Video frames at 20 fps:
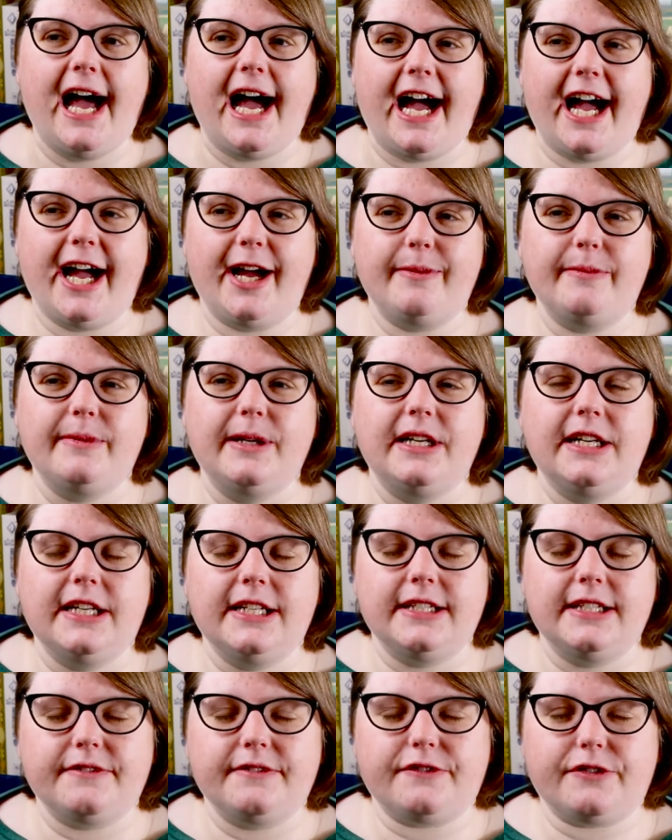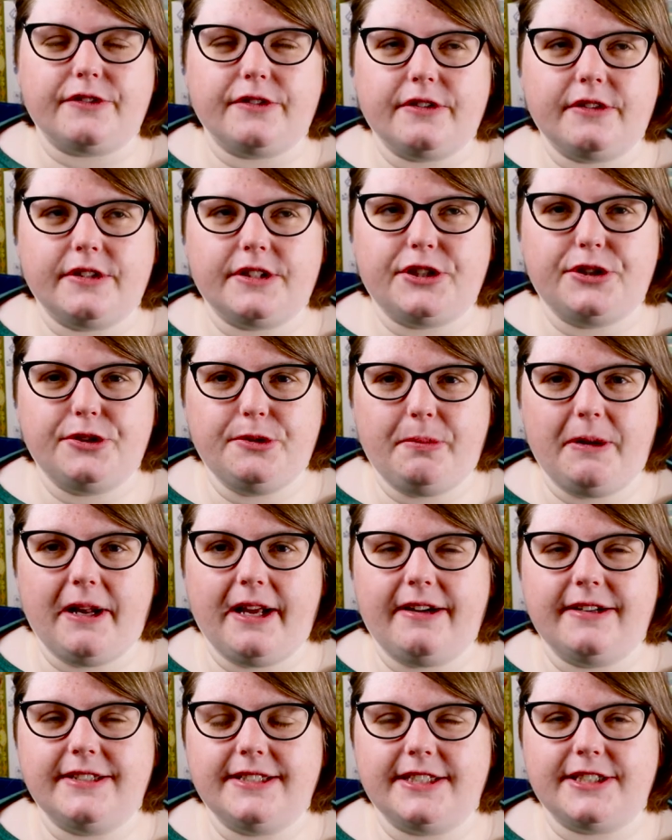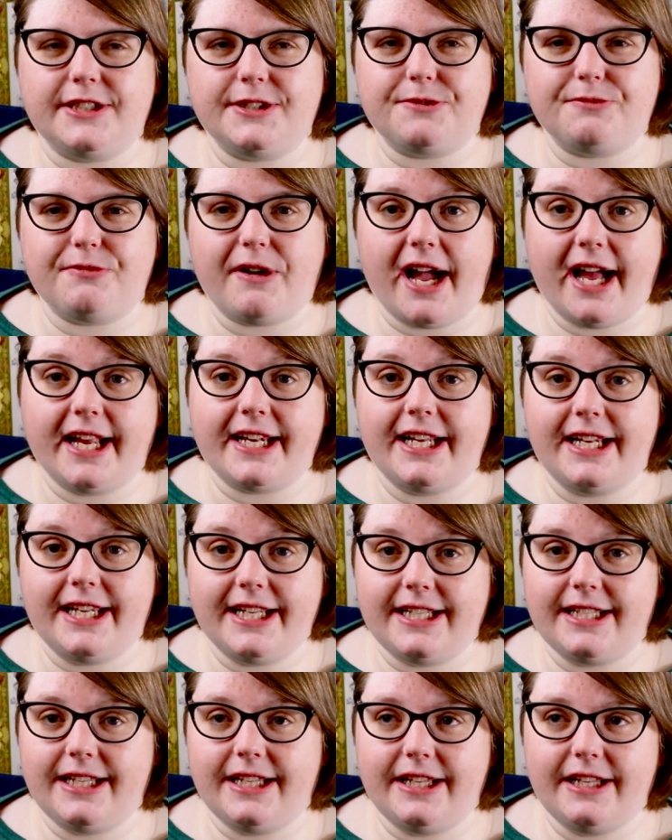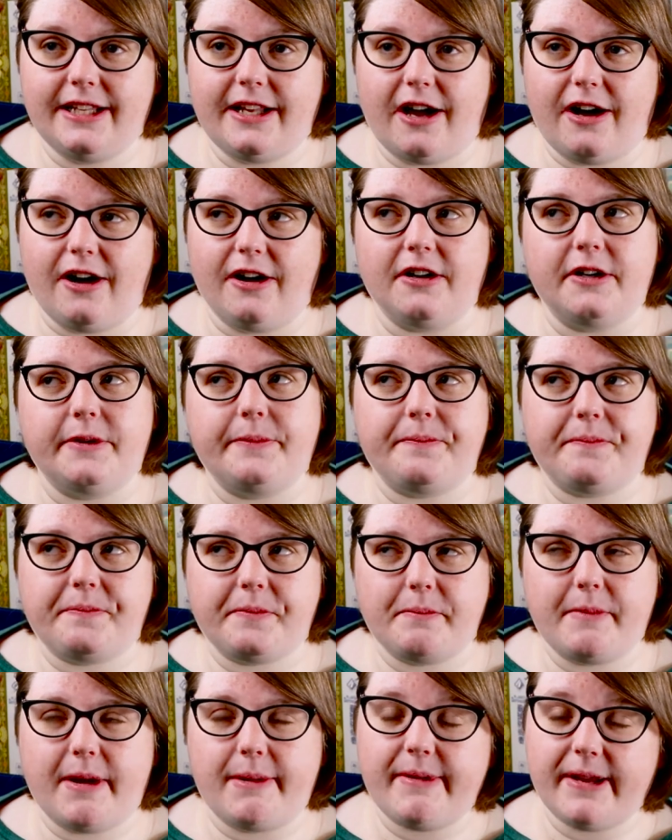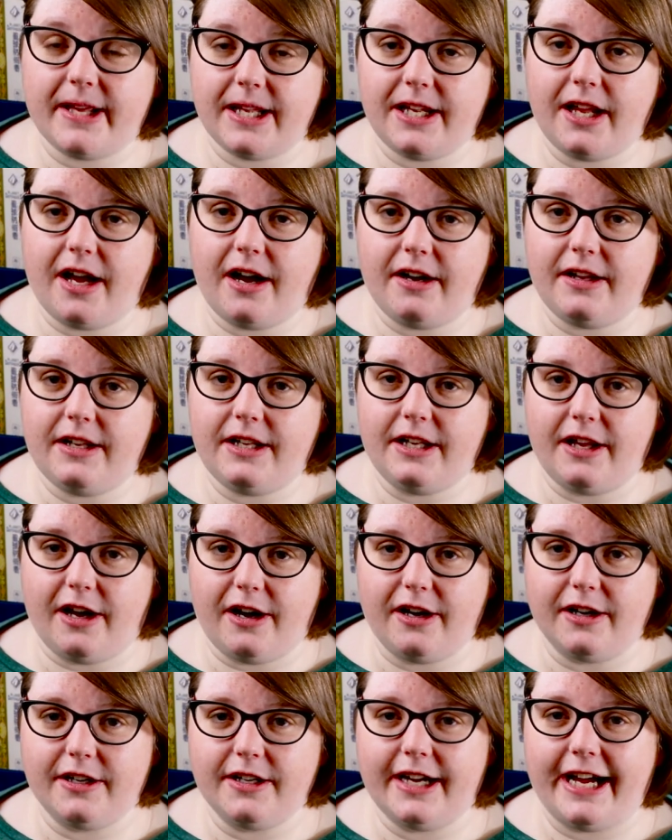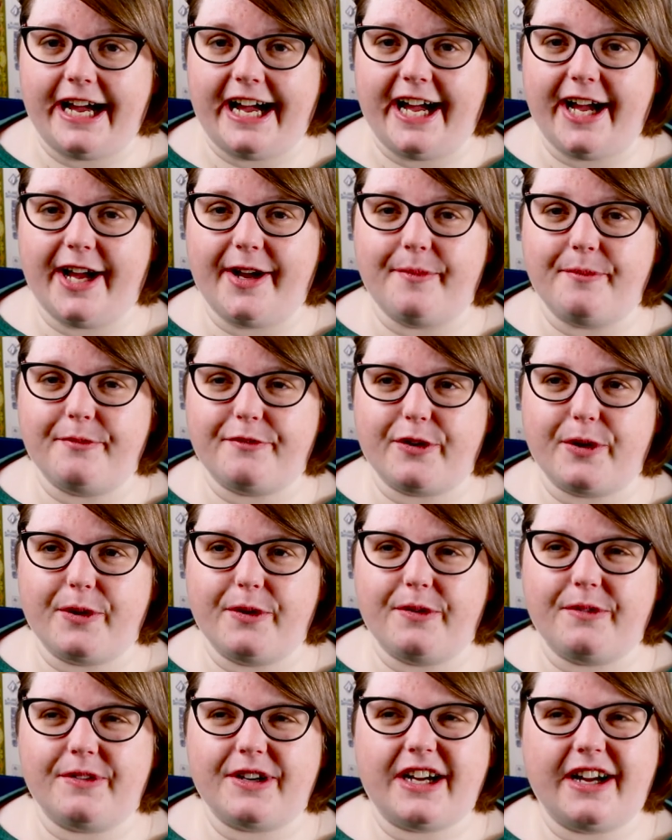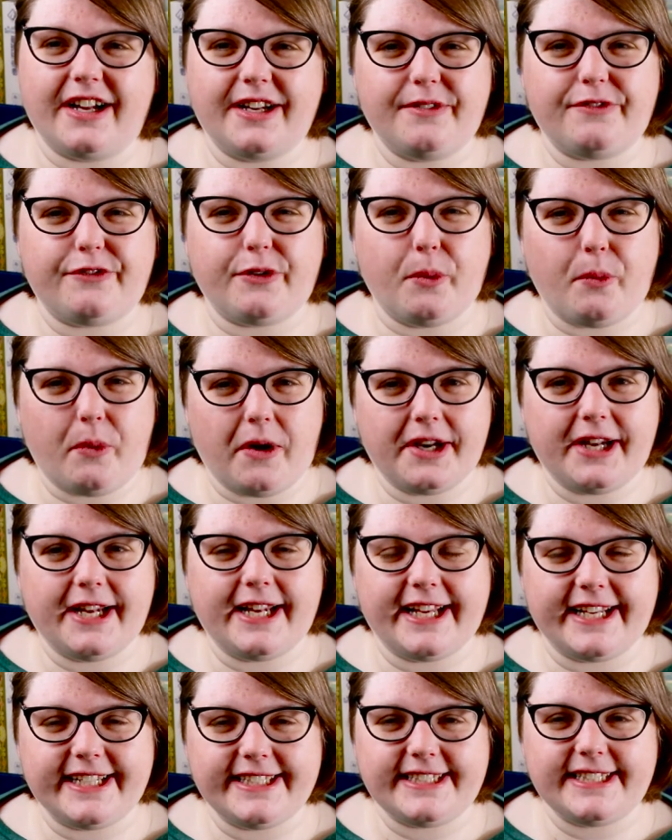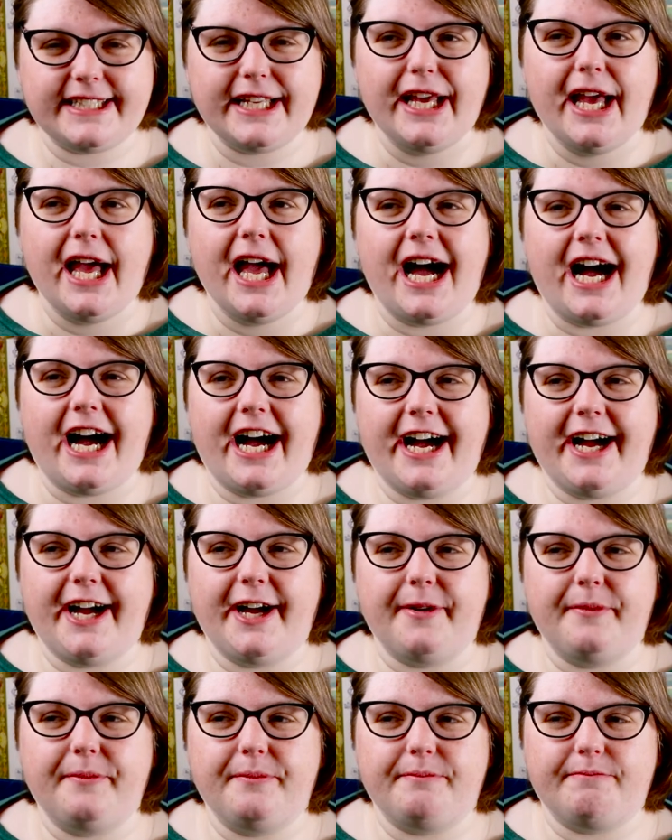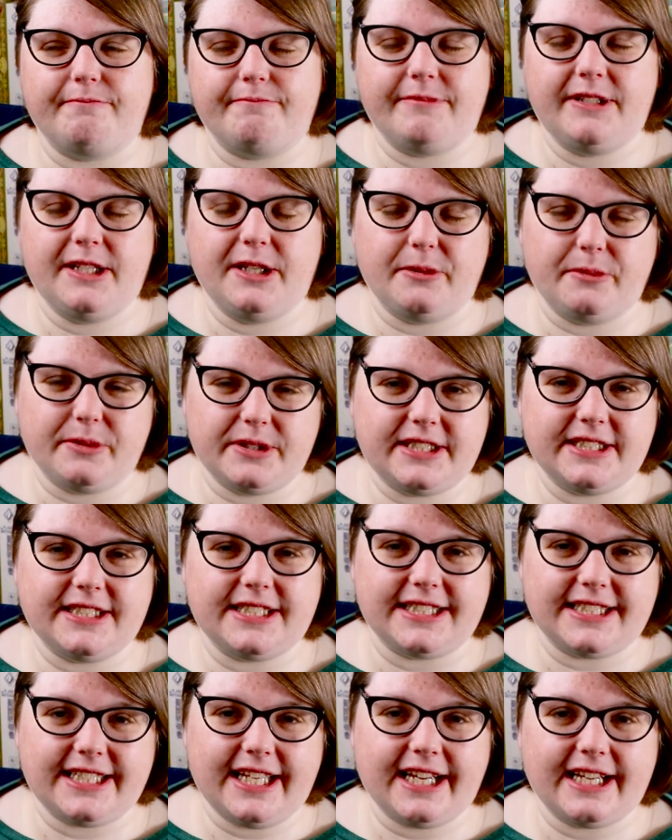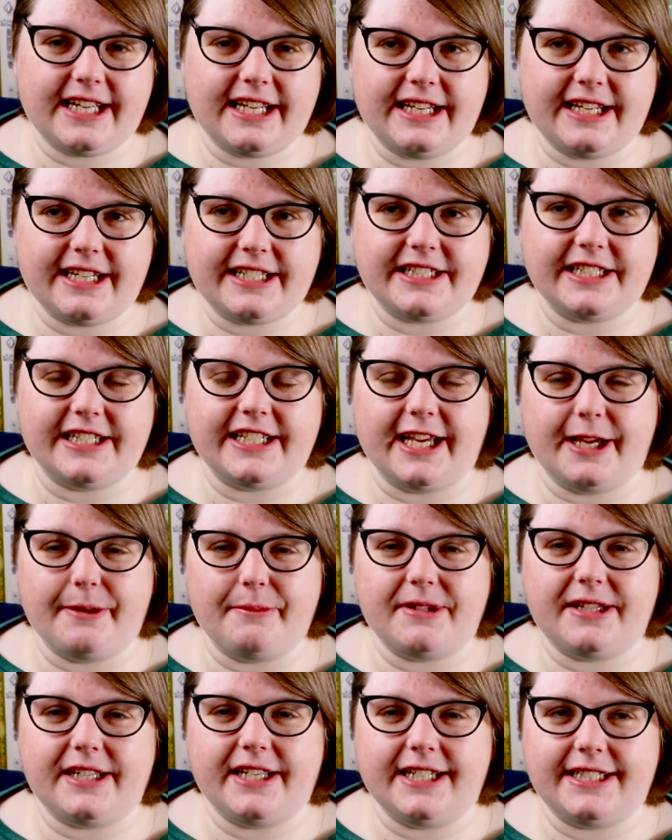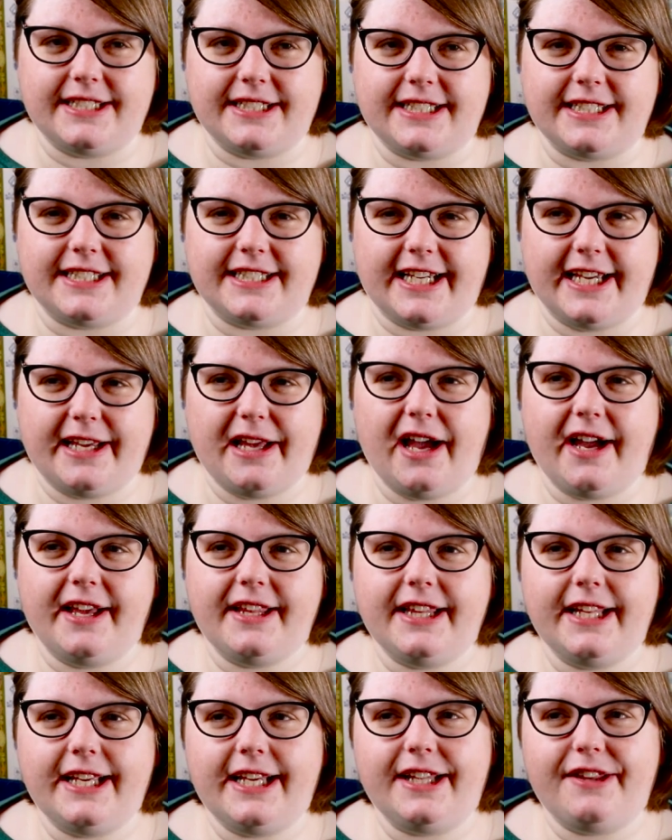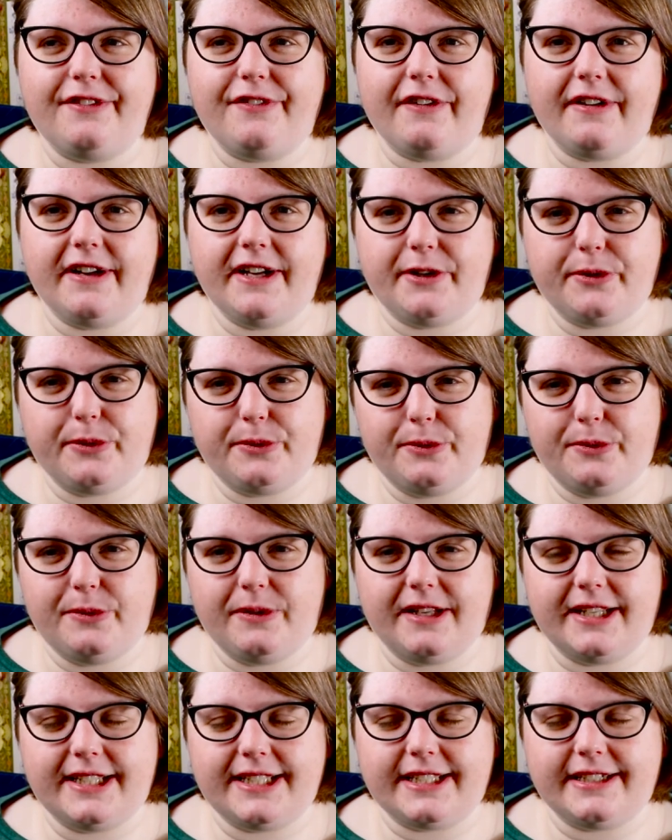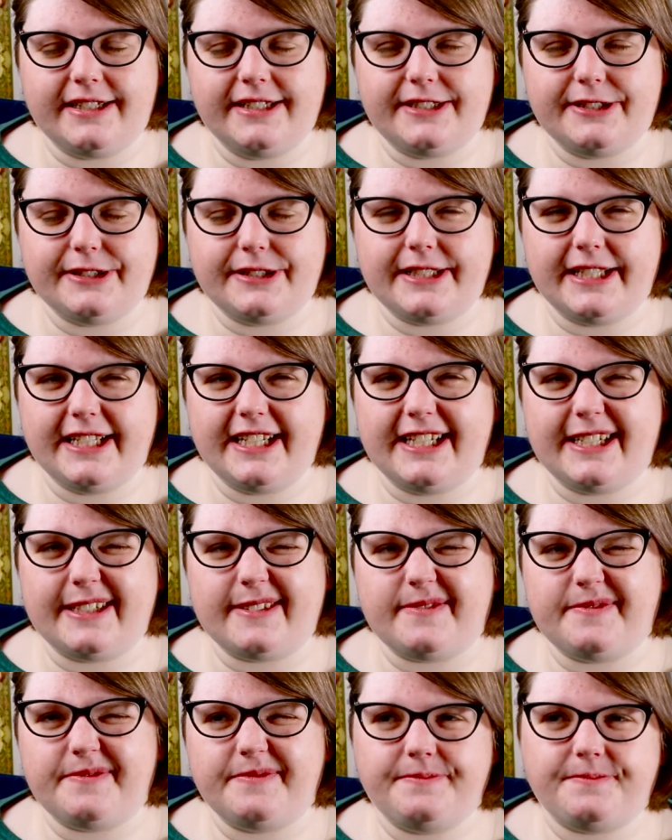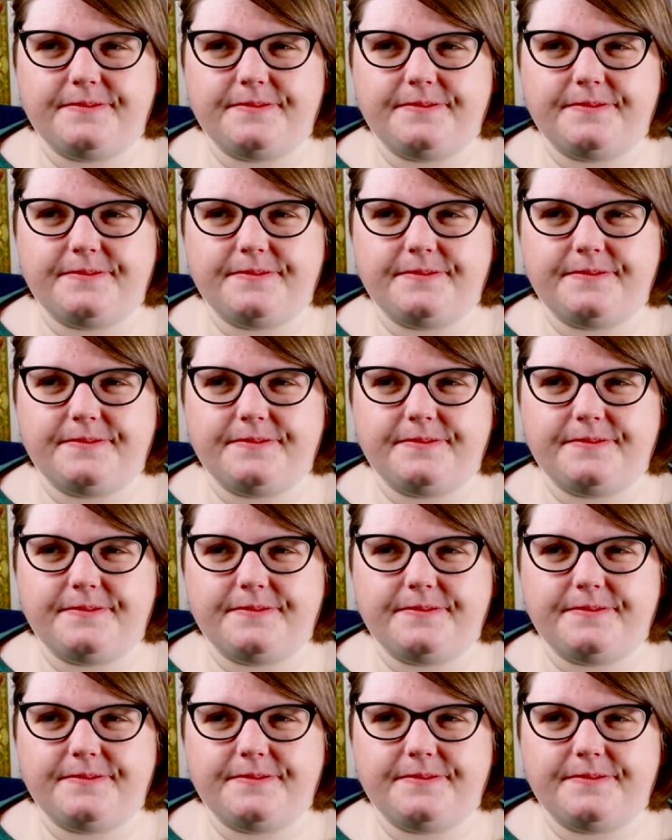Um, for two players it just ran a little long maybe a lot long um, for kind of for what it is um, you know which is a set collection game at the end of the day I think it's very cool I, I just think